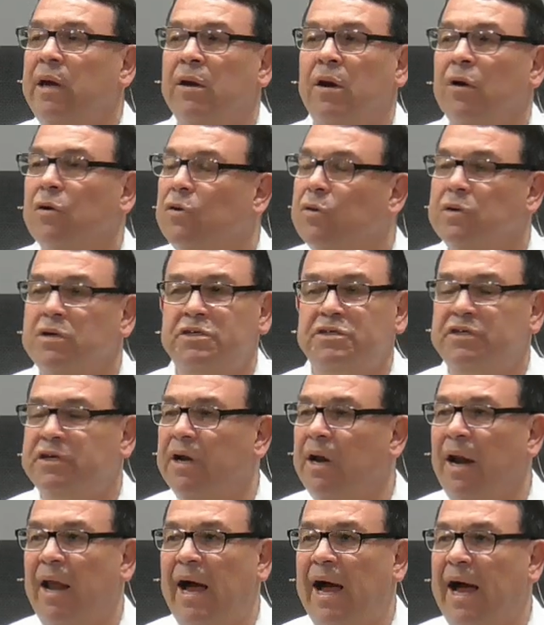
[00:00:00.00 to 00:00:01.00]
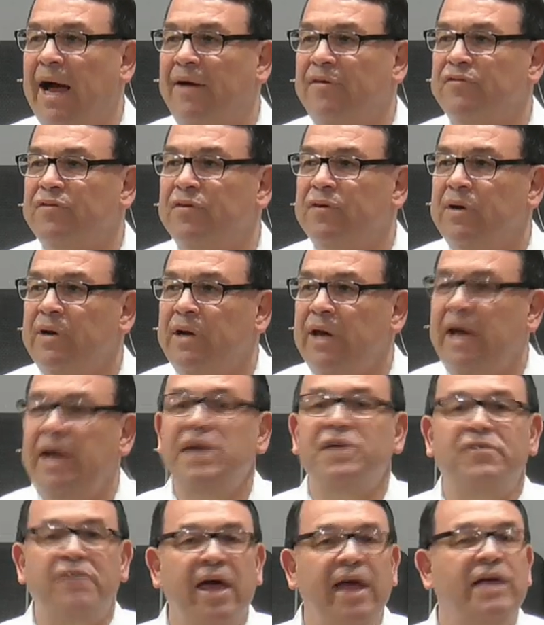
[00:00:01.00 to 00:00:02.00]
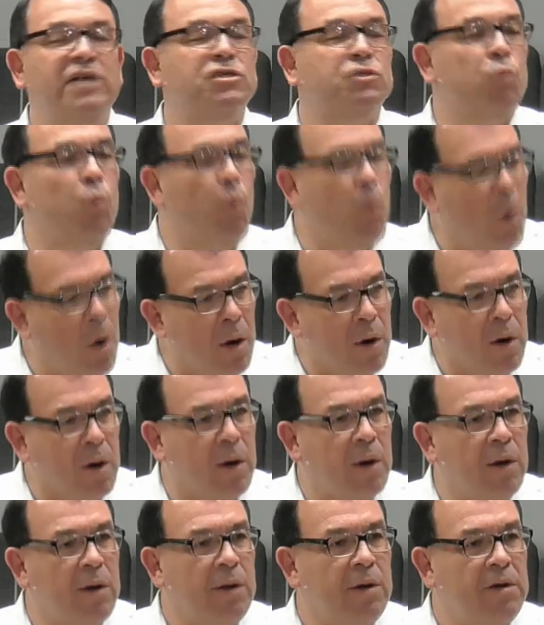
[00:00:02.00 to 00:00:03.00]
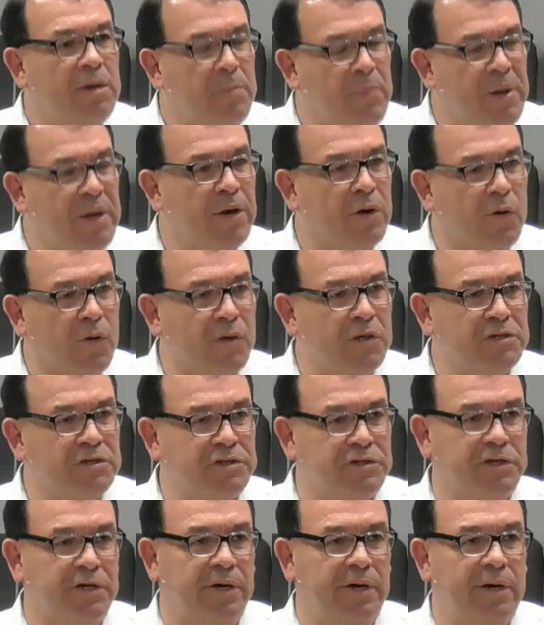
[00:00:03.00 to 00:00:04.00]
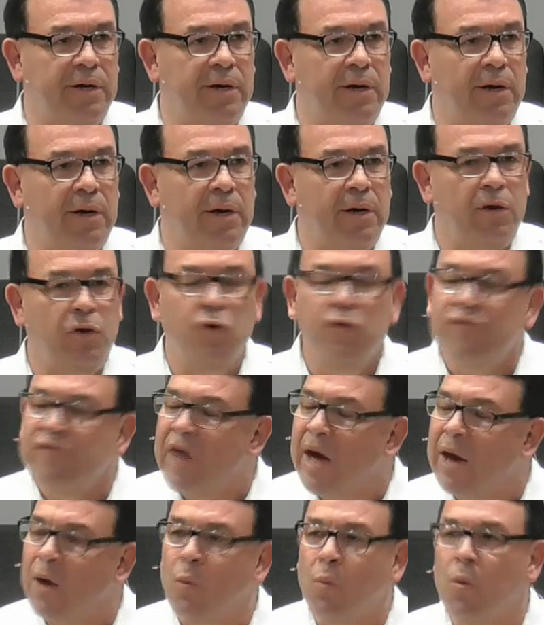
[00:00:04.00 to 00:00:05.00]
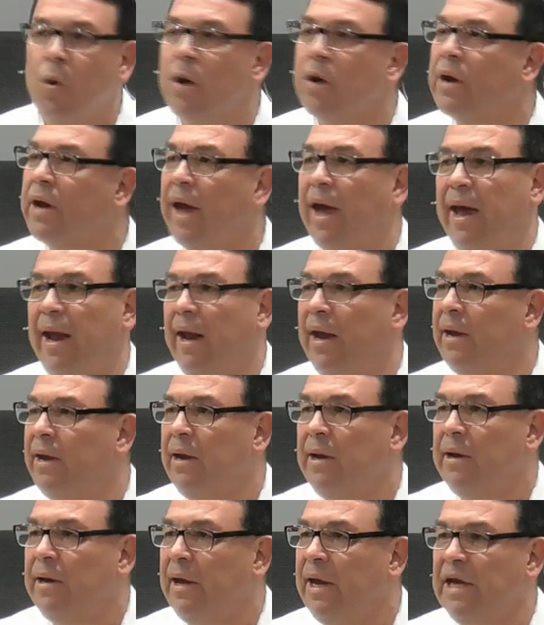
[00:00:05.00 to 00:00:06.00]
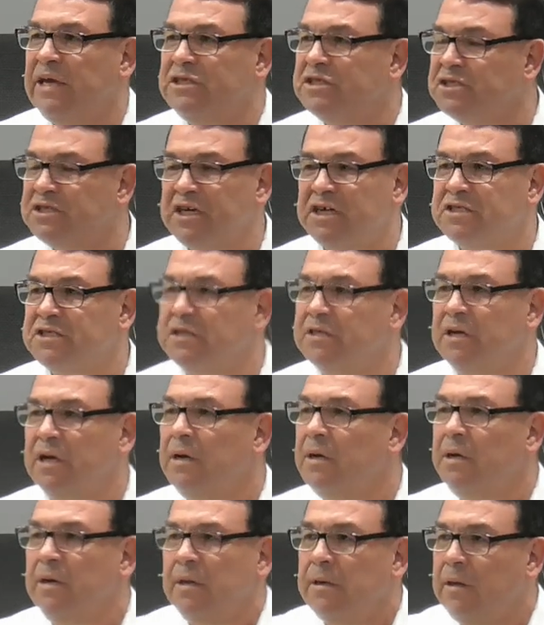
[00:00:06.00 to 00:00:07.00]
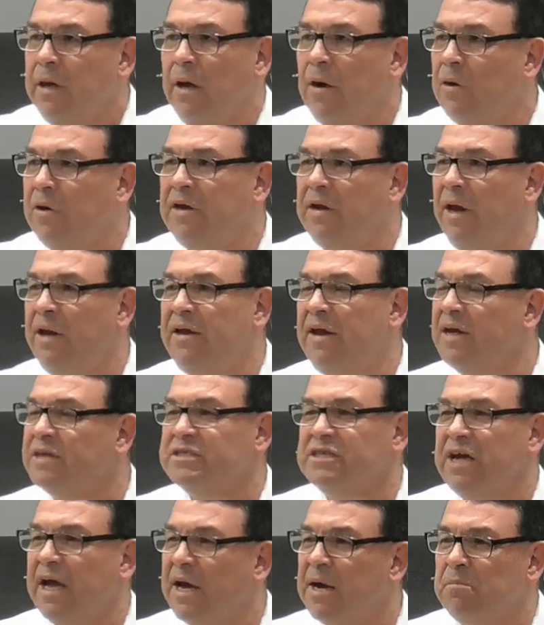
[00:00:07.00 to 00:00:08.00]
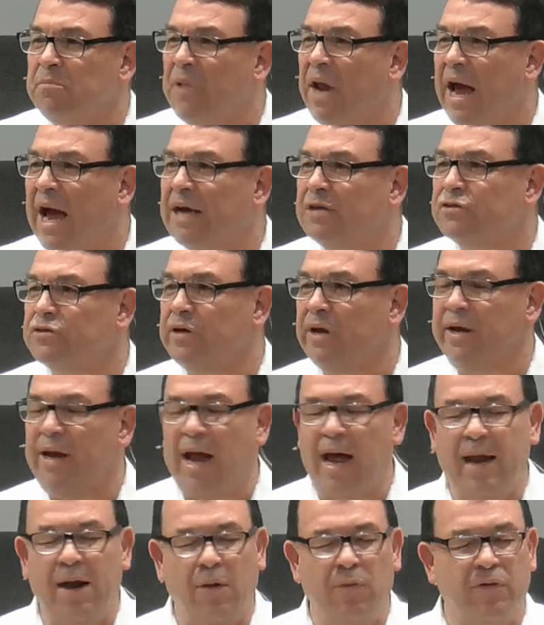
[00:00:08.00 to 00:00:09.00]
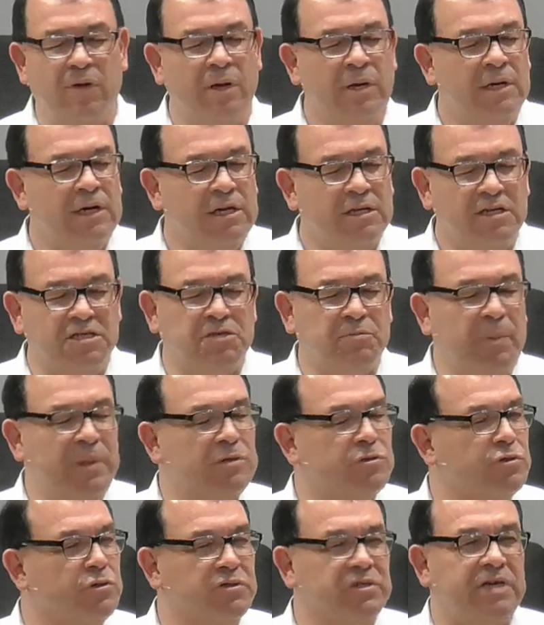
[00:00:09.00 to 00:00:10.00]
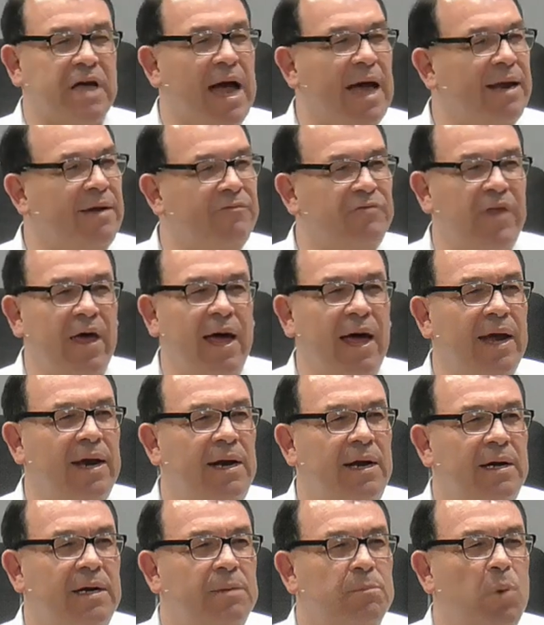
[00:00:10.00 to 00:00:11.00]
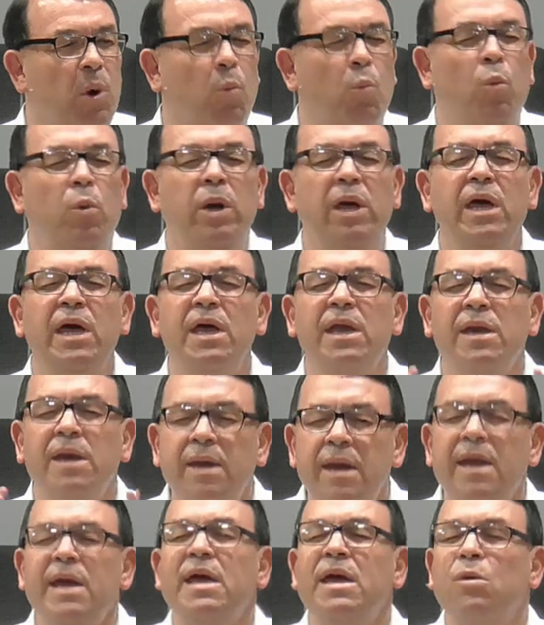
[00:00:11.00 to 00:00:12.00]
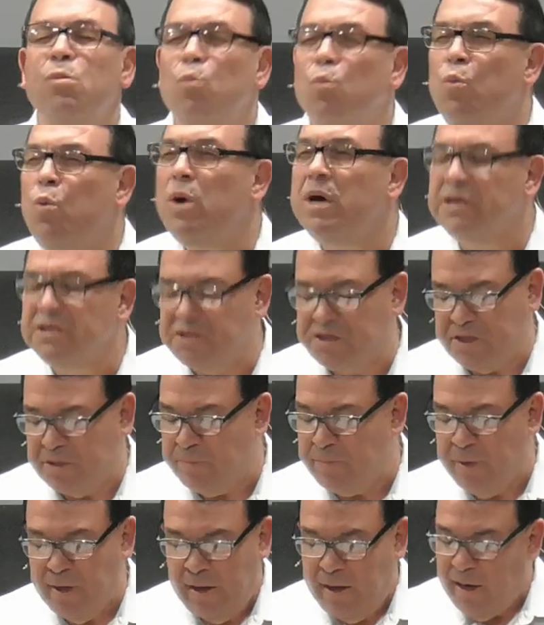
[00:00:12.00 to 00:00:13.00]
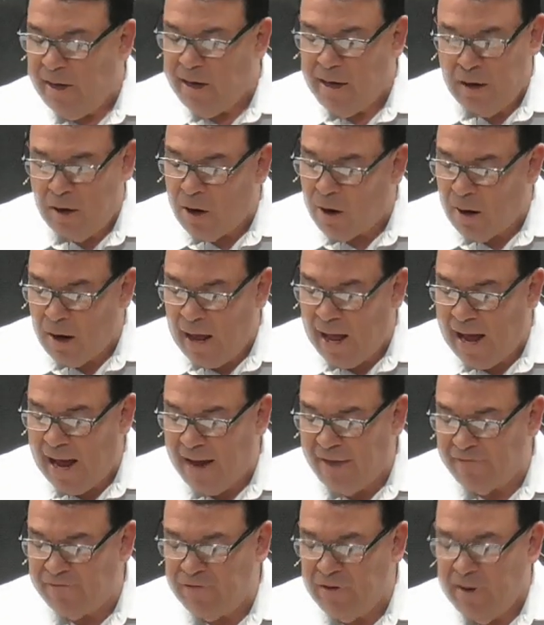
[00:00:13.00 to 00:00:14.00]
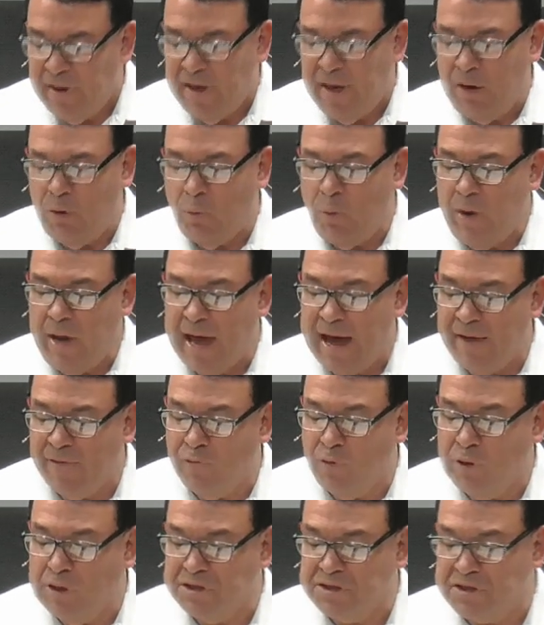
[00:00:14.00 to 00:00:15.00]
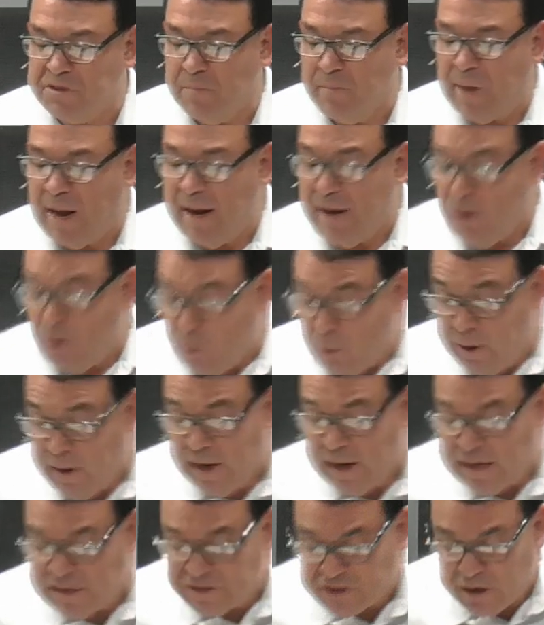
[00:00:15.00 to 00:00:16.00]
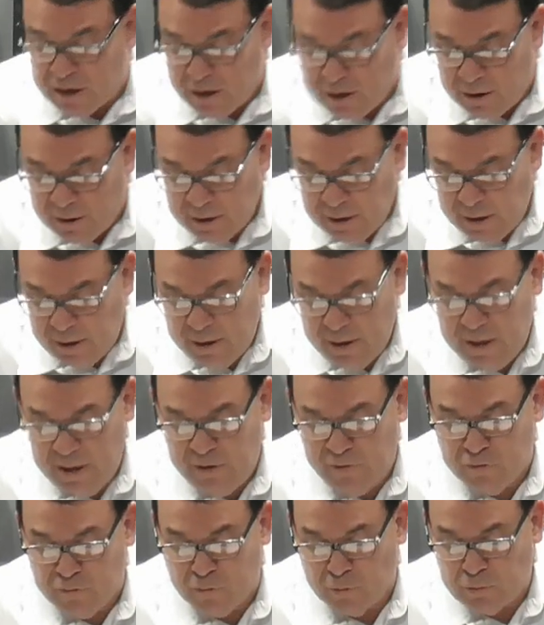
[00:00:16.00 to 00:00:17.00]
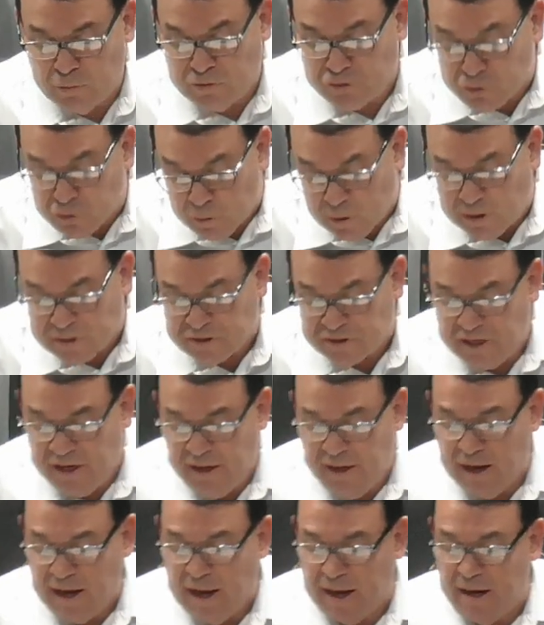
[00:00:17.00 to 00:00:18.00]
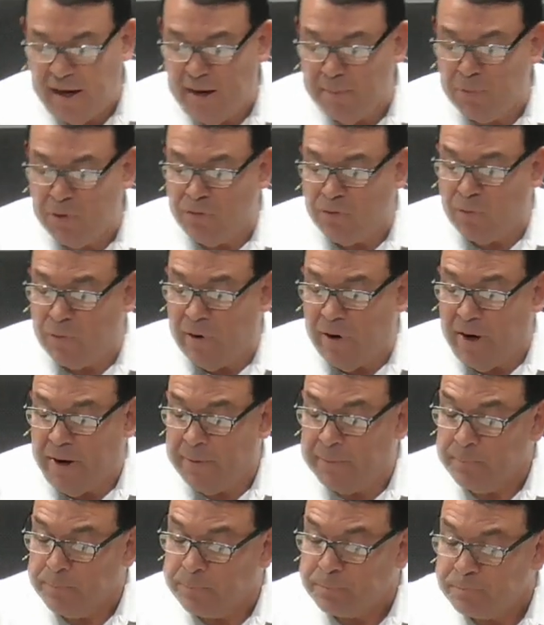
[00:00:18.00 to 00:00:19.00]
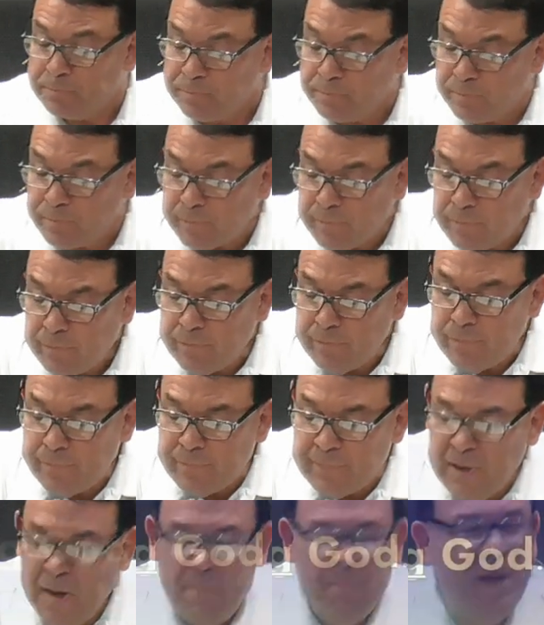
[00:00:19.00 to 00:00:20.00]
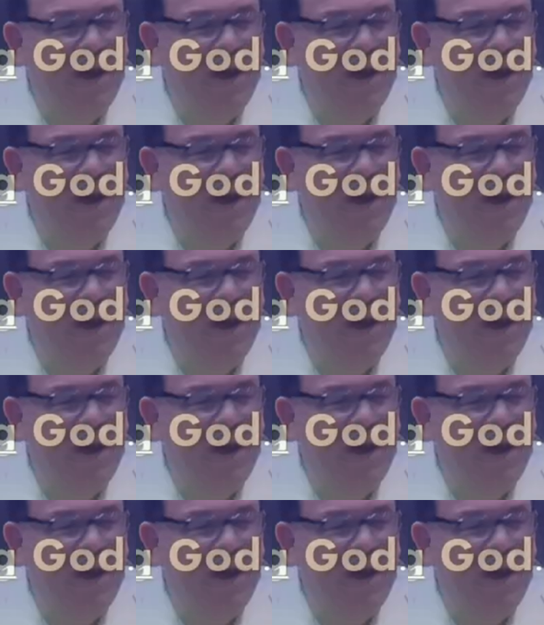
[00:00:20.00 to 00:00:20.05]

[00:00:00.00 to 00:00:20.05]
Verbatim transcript: our Christian life. It takes work to be a Christian. You've got to work at it. It just doesn't, you know, it, it doesn't come naturally. And I know the, the spiritual side of that, but we need wisdom in our life. And we have wisdom by knowing God's law and through trusting God. Number three, matter